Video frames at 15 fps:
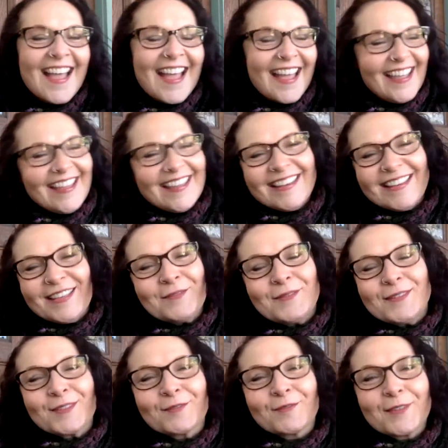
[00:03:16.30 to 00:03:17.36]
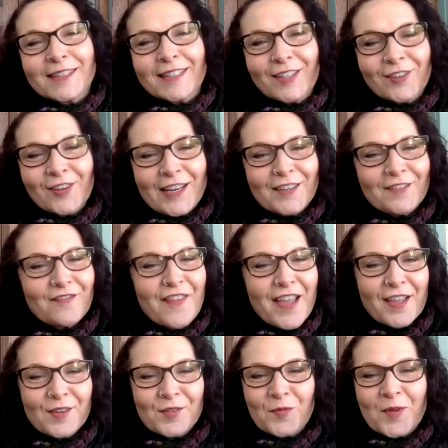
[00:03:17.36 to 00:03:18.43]
and it was a really great
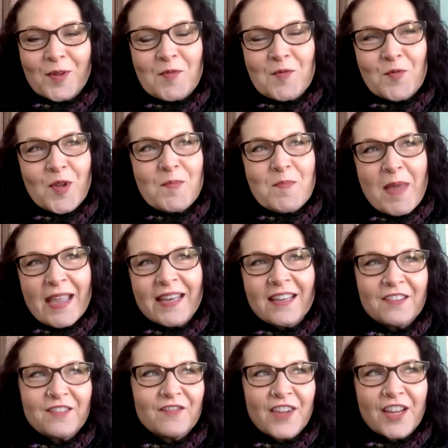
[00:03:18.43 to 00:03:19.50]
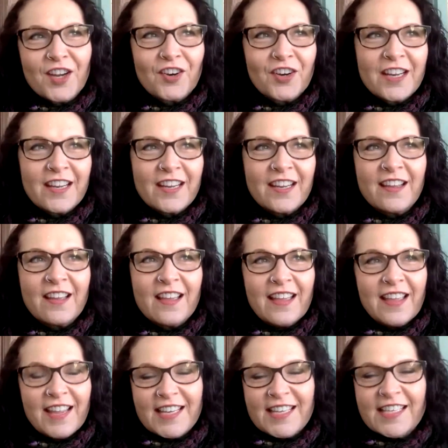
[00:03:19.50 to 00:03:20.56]
event. We we made it very
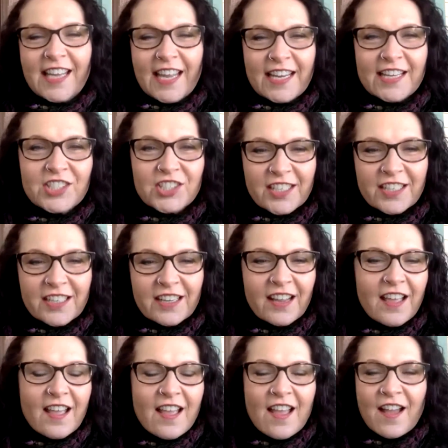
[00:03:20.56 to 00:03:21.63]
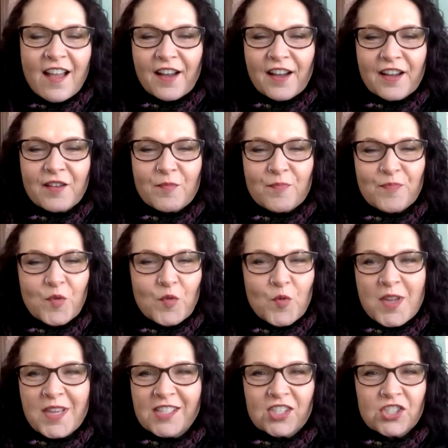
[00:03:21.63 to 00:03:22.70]
engaging. Um,
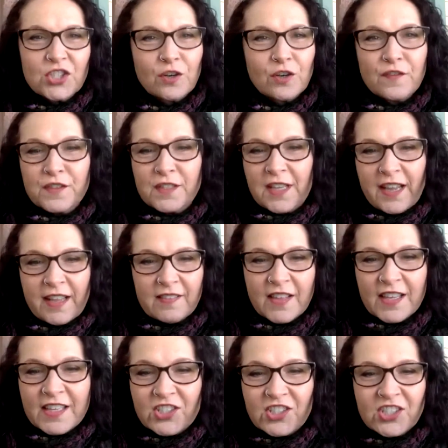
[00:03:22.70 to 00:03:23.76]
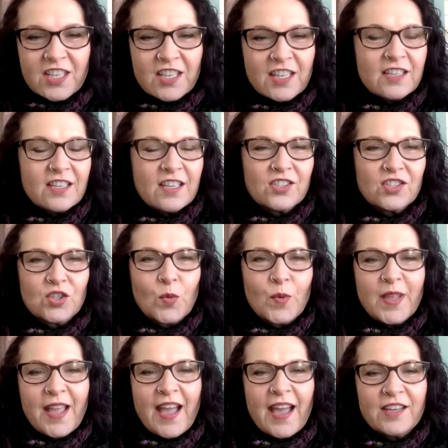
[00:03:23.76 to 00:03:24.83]
we served a luncheon, so
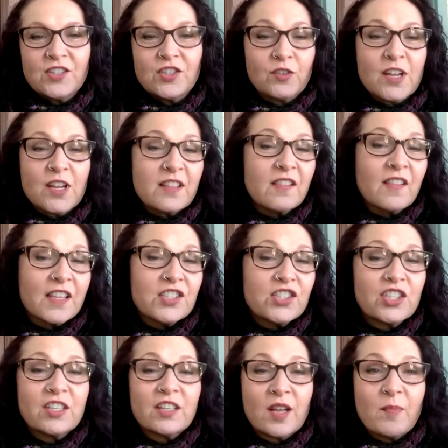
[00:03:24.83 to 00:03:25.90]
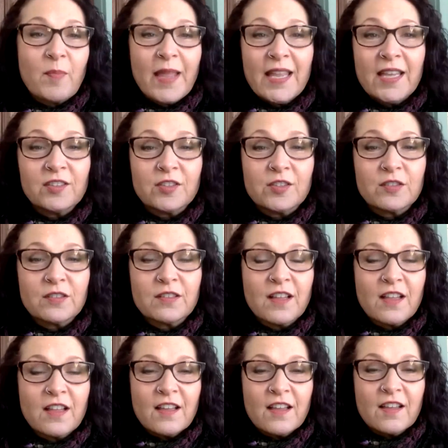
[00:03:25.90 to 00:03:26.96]
we had during the luncheon a panel
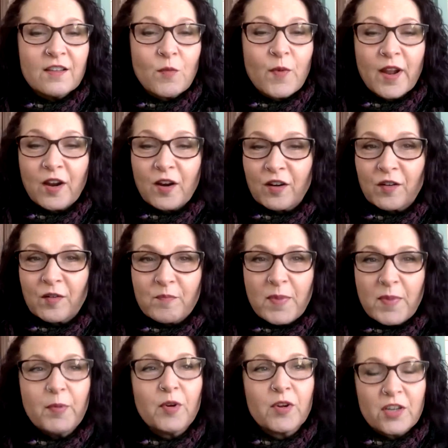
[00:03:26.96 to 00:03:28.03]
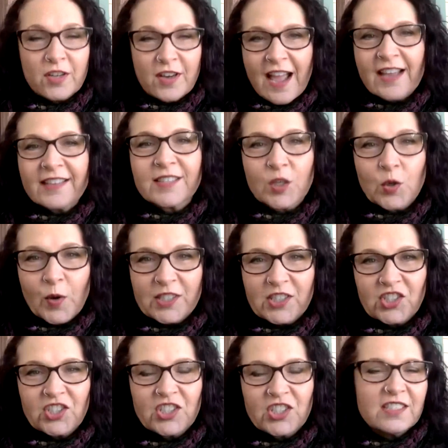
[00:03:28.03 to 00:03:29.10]
where people could ask
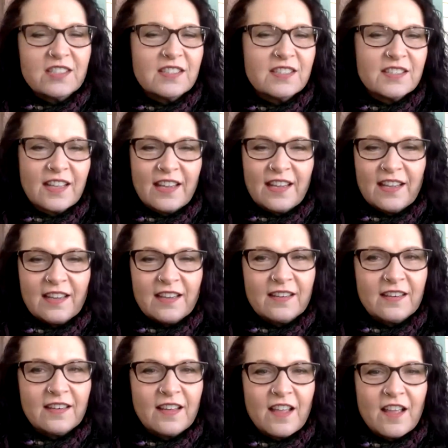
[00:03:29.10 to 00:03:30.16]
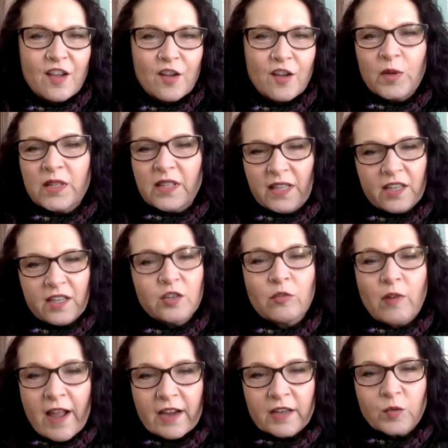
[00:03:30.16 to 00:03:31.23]
questions and really
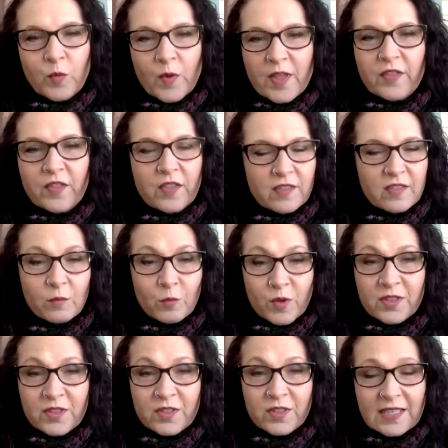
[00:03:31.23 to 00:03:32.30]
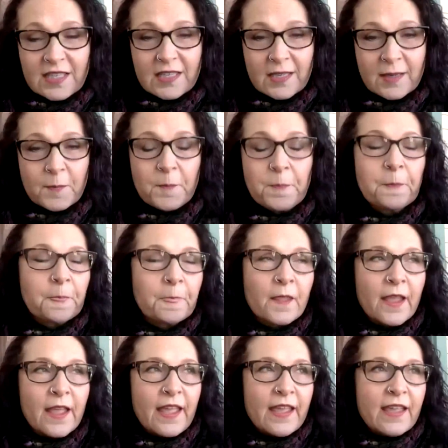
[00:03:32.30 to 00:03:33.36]
interact with with the team.
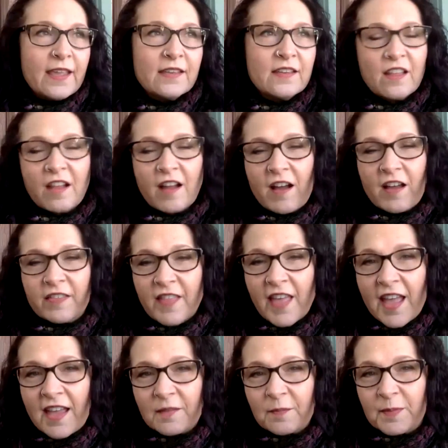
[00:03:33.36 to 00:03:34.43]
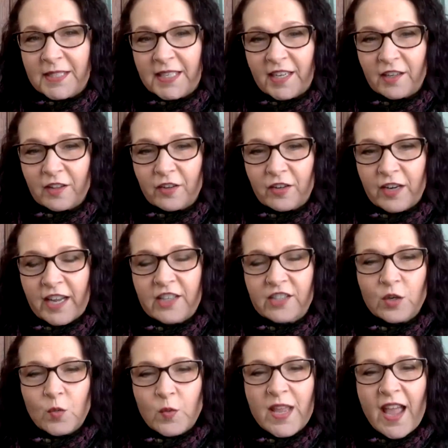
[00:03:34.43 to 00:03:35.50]
And on that particular
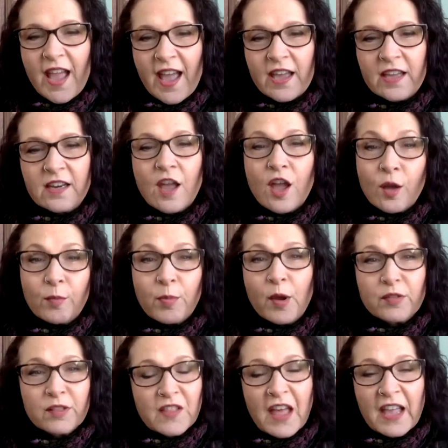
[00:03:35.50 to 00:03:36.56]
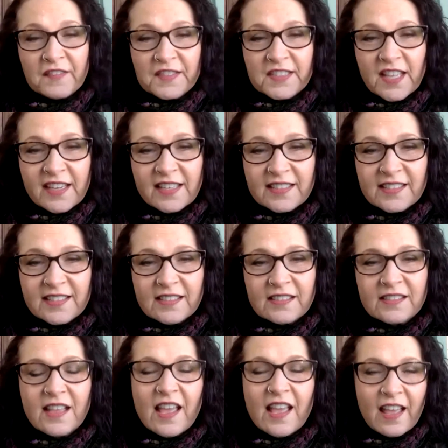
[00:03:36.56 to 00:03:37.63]
occasion, we had both life
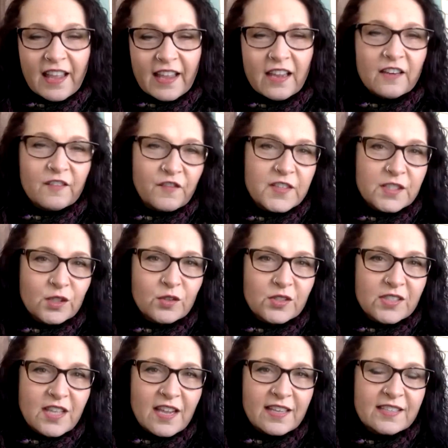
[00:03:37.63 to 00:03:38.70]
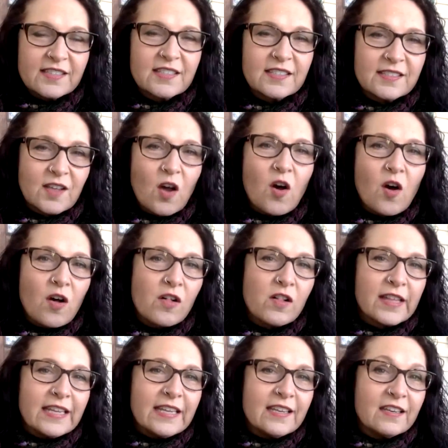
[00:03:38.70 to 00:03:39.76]
sciences and physical sciences
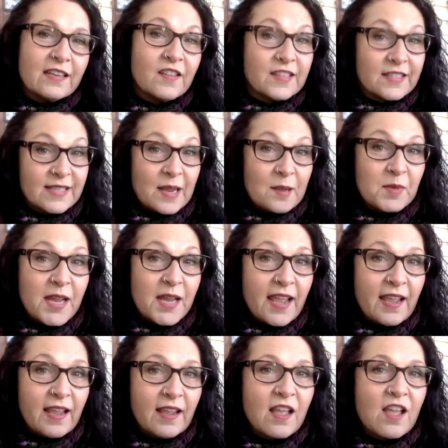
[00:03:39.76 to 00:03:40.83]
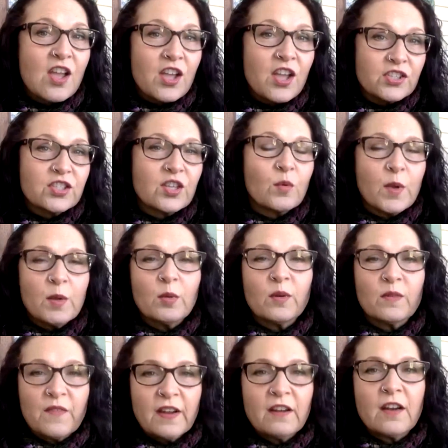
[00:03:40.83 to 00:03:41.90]
all in the same day. So we
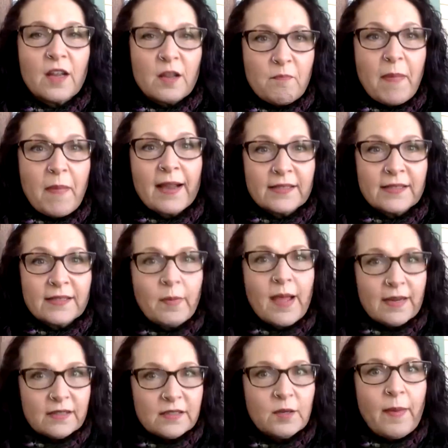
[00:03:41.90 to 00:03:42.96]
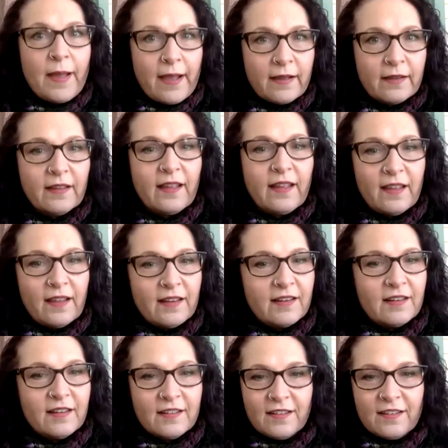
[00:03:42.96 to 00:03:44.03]
were very back to back to back,
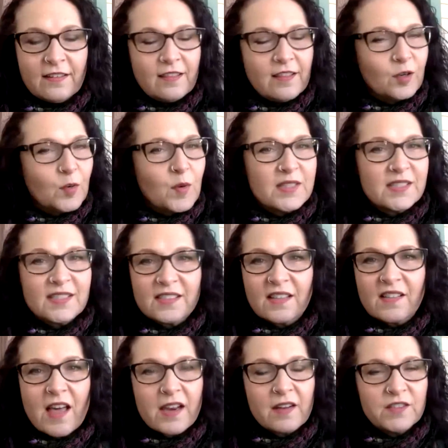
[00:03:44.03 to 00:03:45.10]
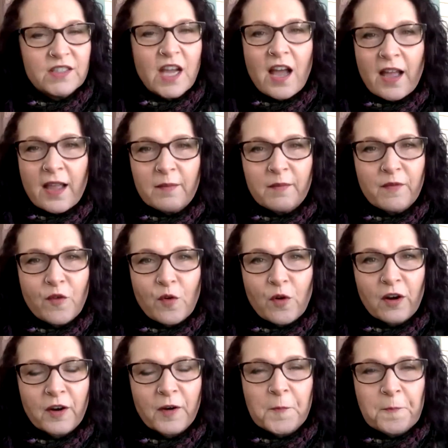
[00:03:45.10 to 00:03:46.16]
and you know, there wasn't a lot of time
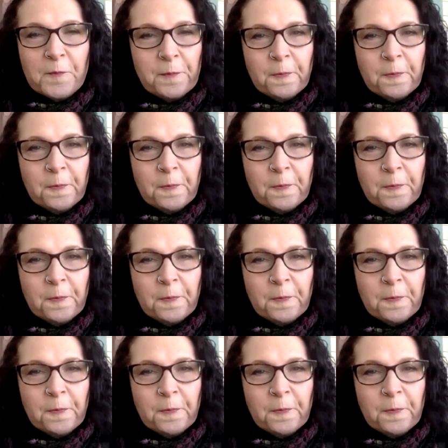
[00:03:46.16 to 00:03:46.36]
for,